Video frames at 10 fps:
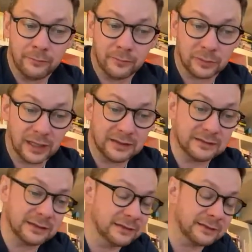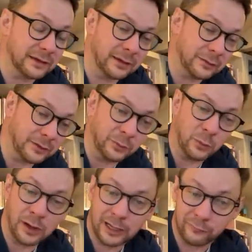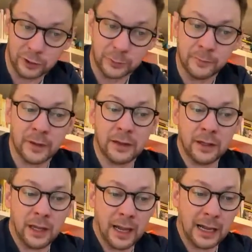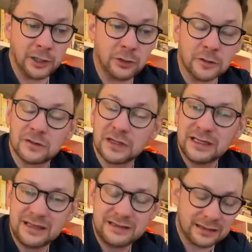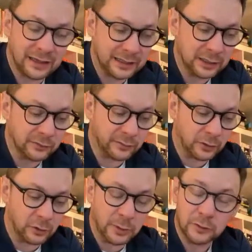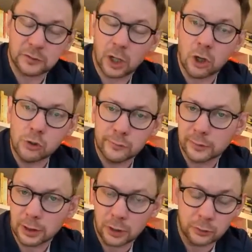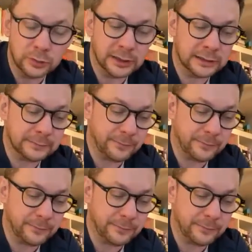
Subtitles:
places and what have you. And you can see these kind of almost overloaded